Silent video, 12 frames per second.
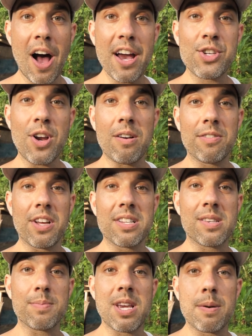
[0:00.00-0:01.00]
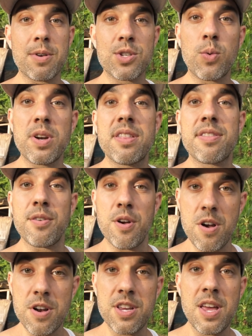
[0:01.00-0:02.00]
I traveled on September
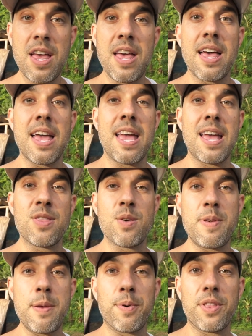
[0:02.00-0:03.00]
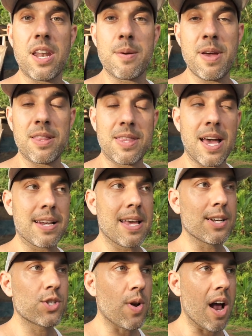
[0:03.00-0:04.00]
23rd and the people that I met that
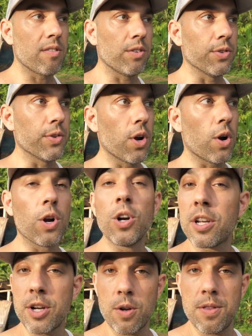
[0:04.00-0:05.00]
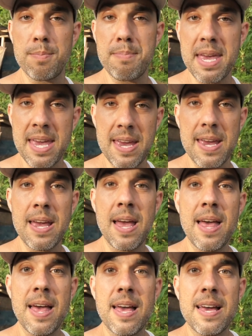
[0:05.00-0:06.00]
had traveled earlier than me
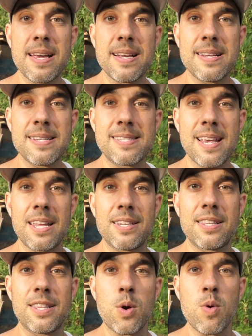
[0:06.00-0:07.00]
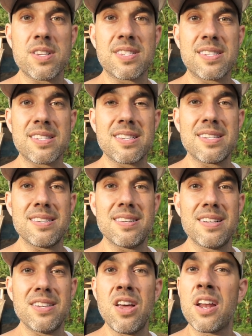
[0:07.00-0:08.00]
said there was
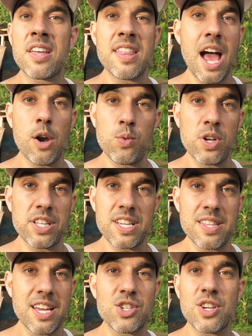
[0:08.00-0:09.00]
none of that really. They